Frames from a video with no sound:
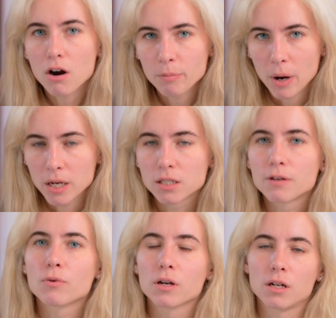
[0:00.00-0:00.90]

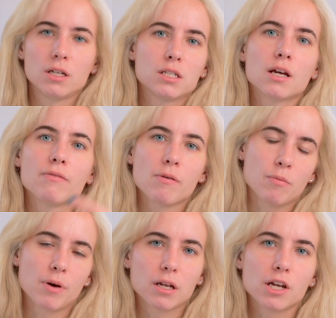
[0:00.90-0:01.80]
positive, we're going to need to give them a
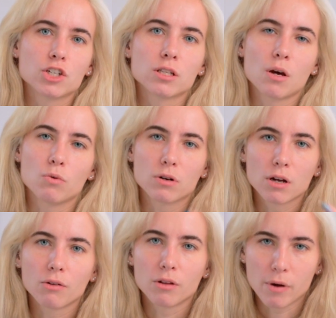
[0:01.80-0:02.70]
medication that will
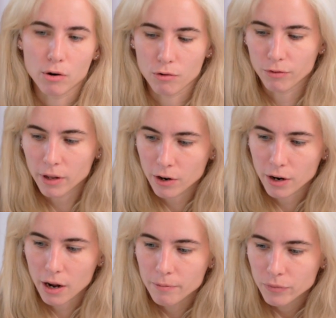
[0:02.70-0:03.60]
kill the
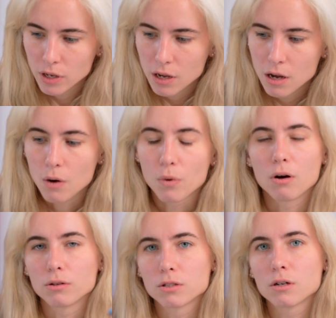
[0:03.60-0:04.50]
microfilaria. We're
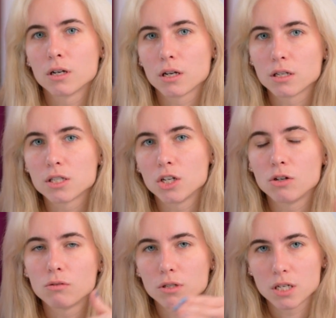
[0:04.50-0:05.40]
also going to
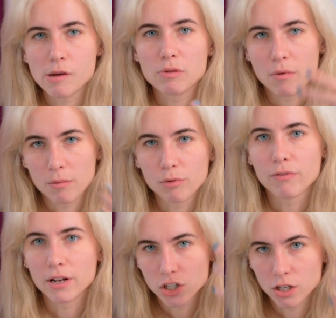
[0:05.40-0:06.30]
continue to keep them on
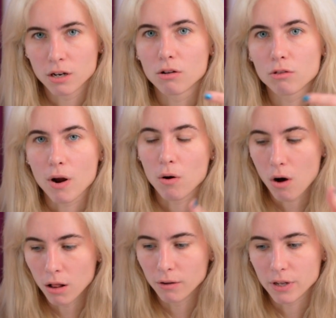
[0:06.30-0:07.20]
prevention throughout
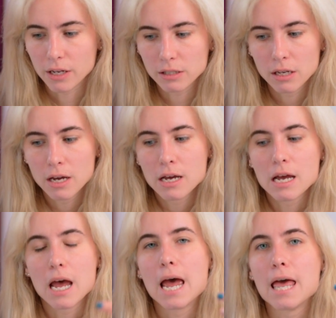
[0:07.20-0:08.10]
all of this.
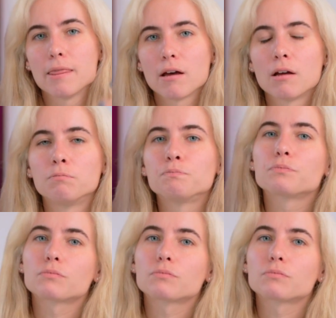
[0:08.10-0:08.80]
And then